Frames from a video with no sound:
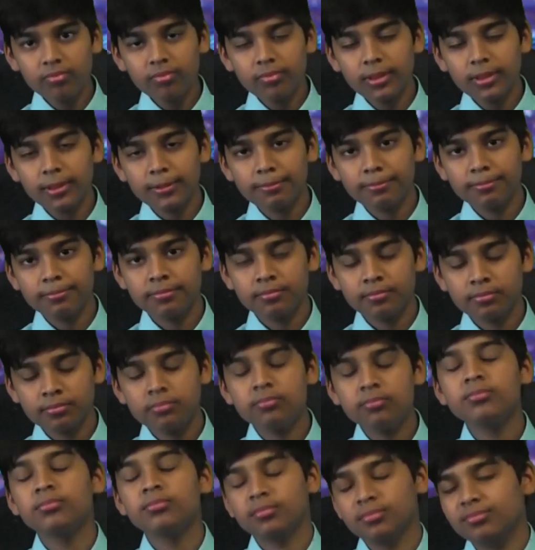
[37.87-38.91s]
no
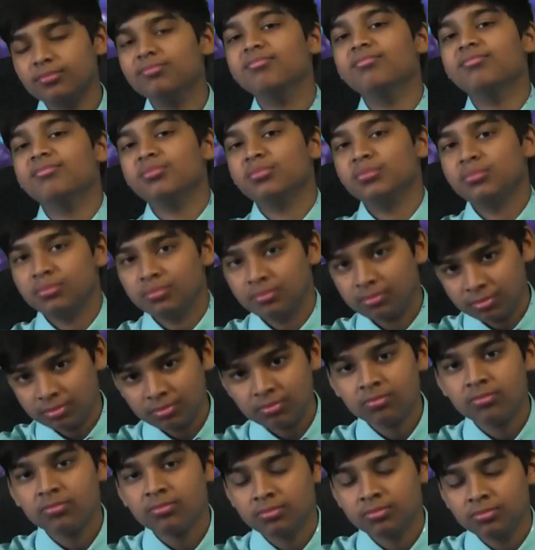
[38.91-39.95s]
people, and
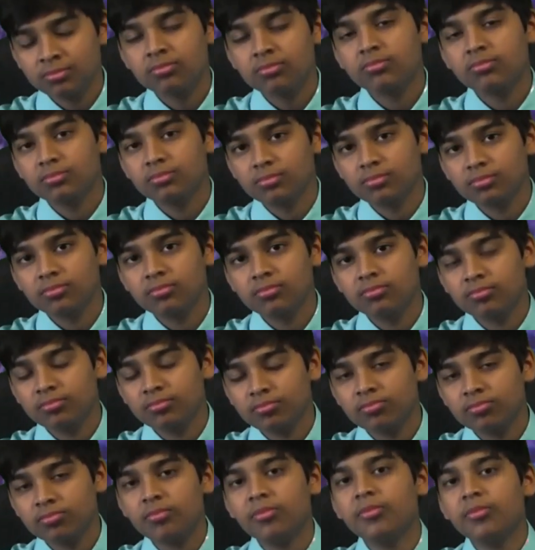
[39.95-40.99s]
um, it's just
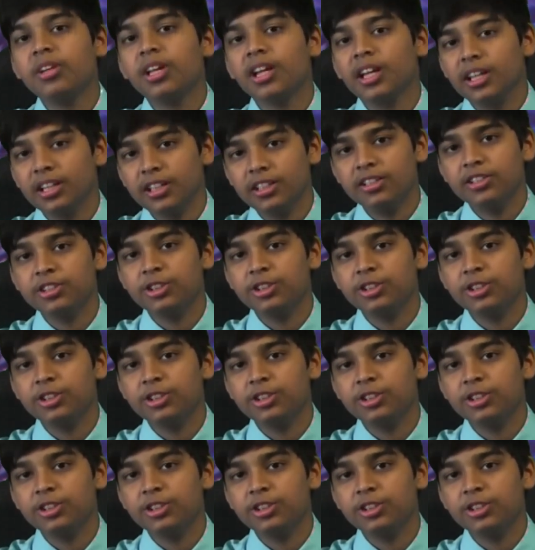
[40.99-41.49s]
empty.